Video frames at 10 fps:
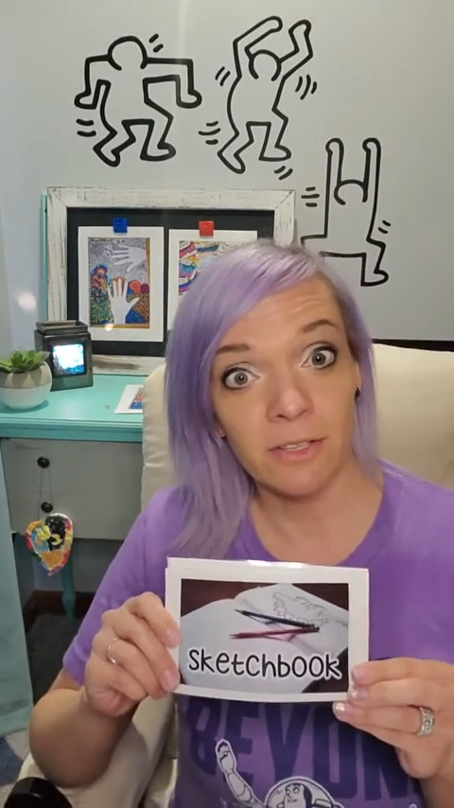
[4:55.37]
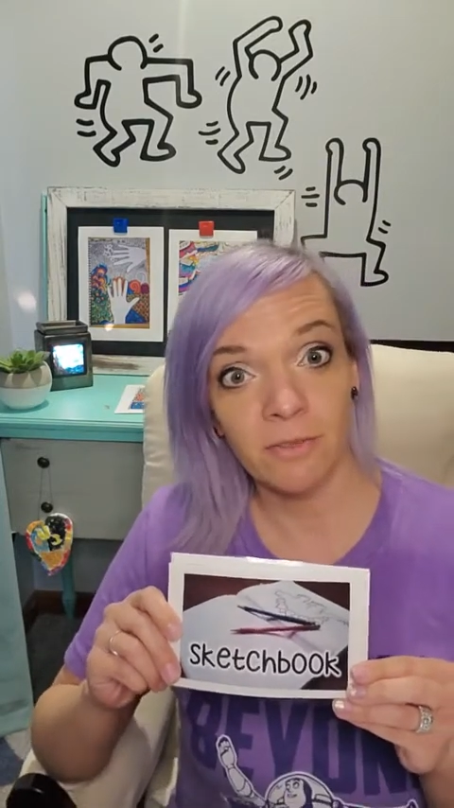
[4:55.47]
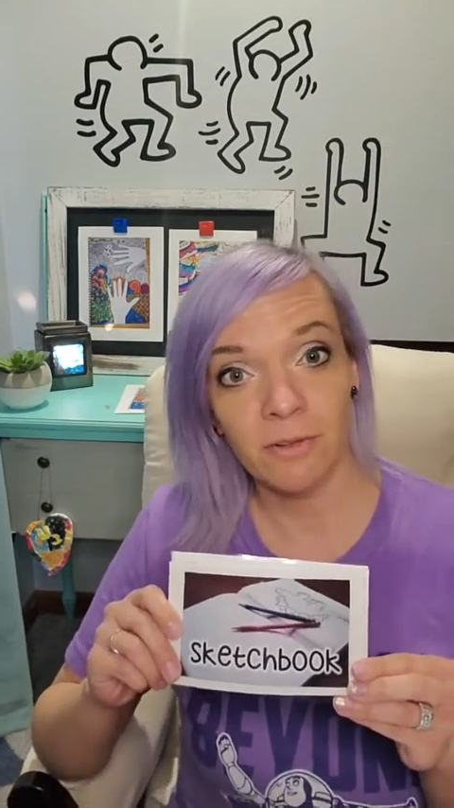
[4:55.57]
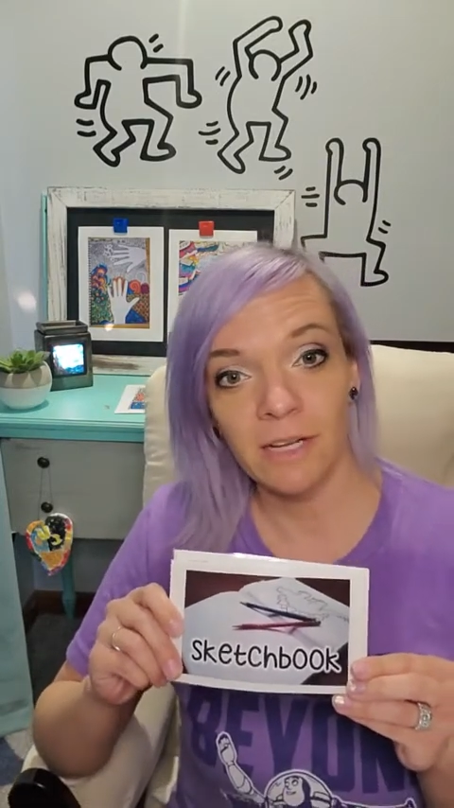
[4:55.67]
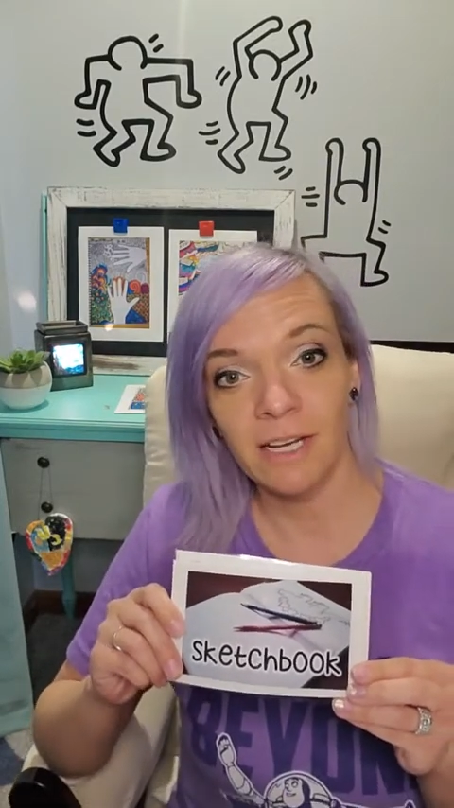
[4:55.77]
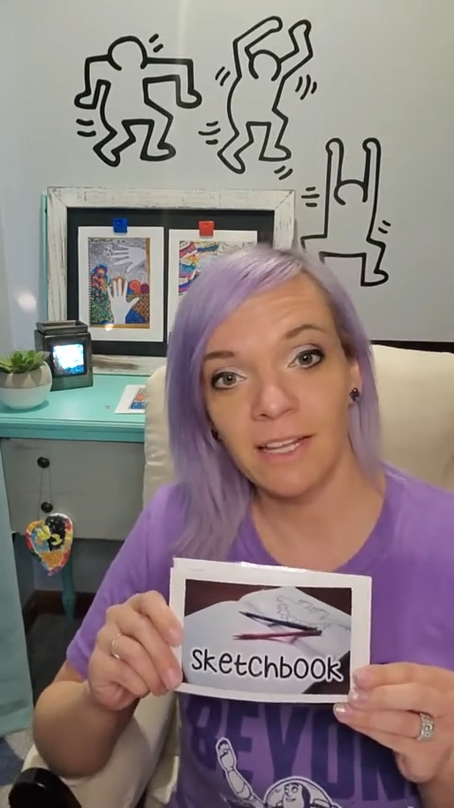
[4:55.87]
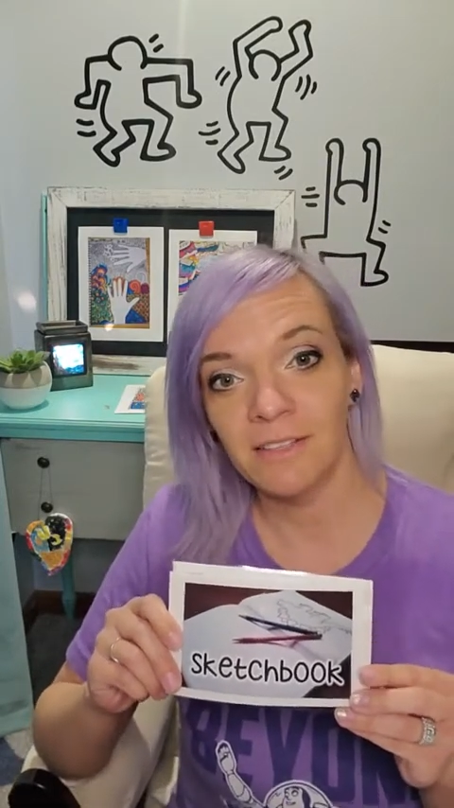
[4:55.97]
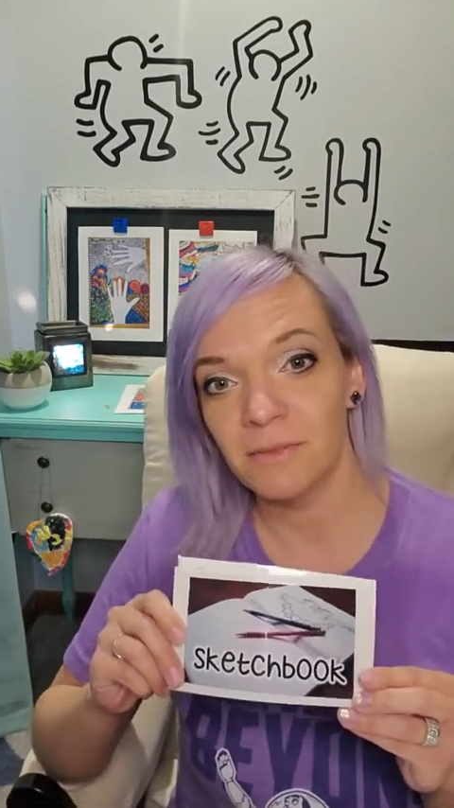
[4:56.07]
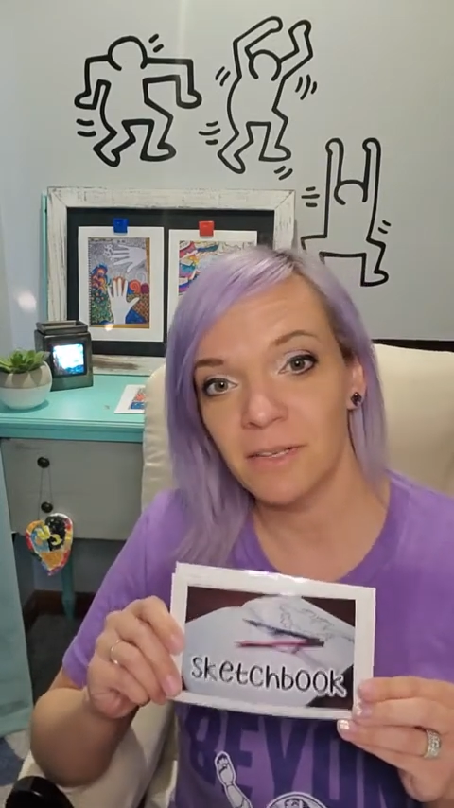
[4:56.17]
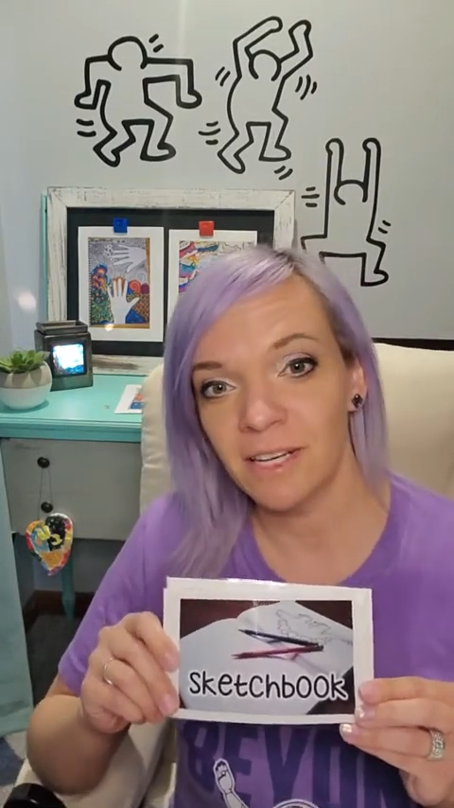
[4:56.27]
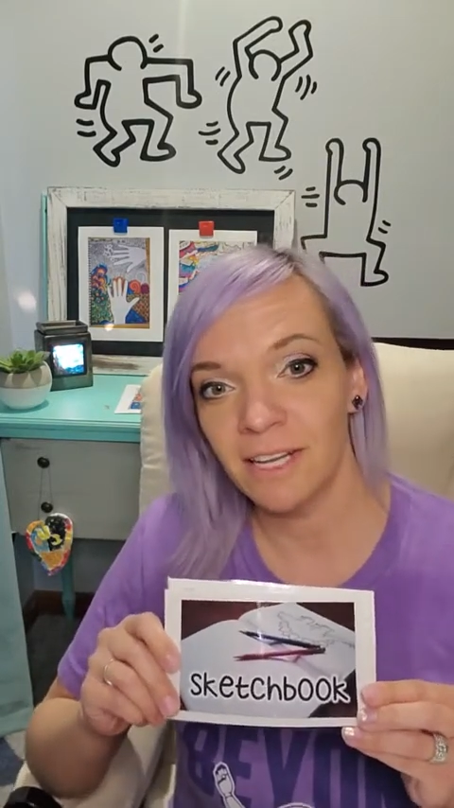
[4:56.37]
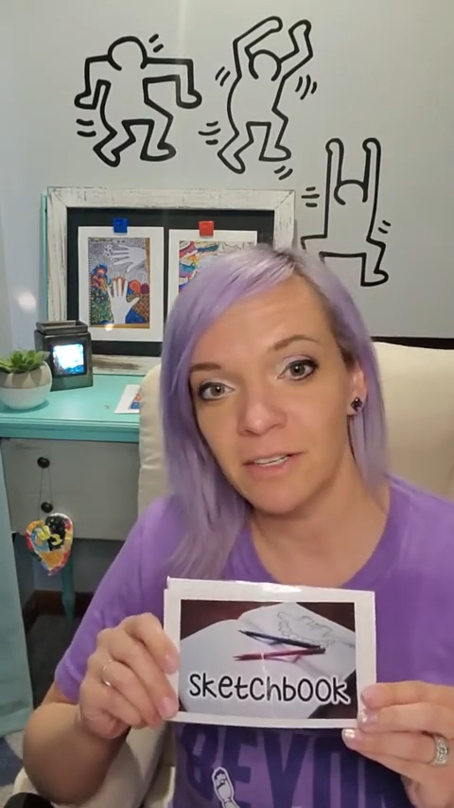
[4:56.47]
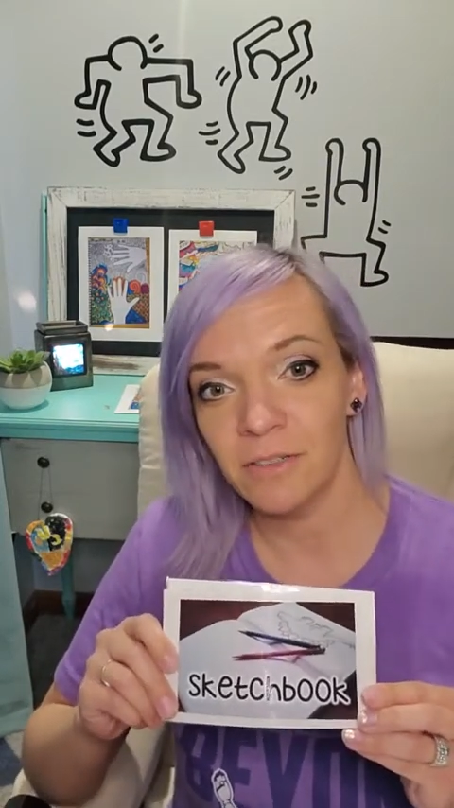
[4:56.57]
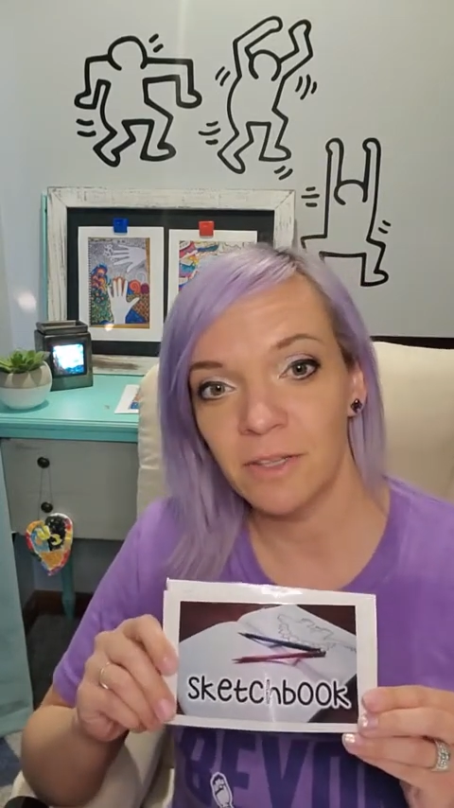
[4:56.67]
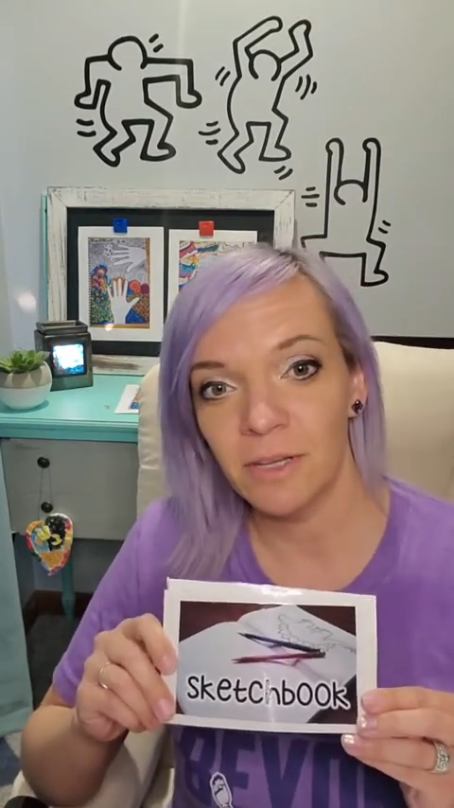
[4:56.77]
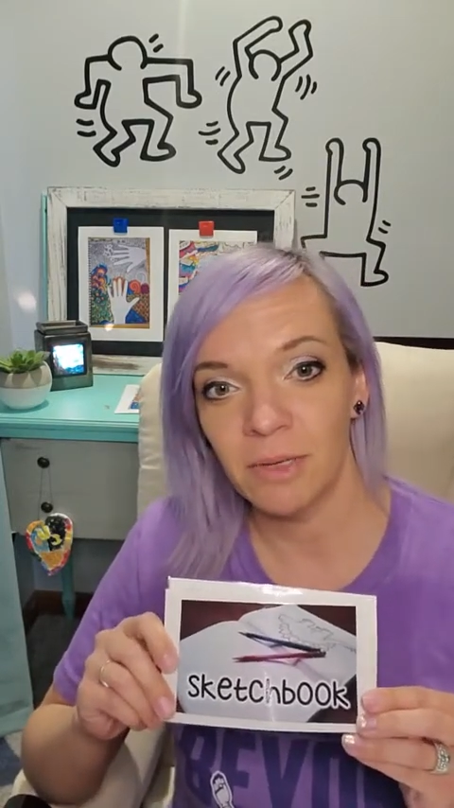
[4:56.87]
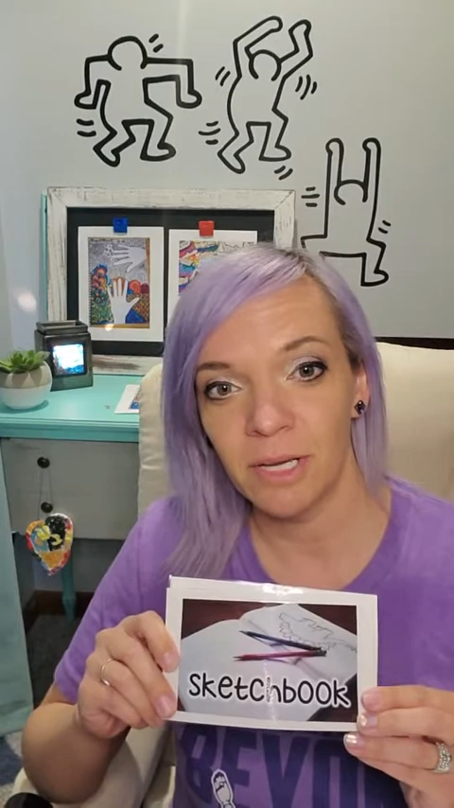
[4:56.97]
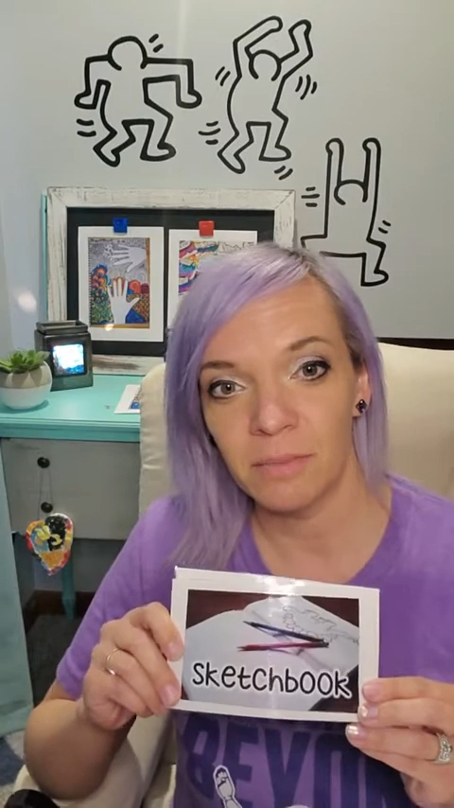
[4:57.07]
going on, so we didn't get to them yet.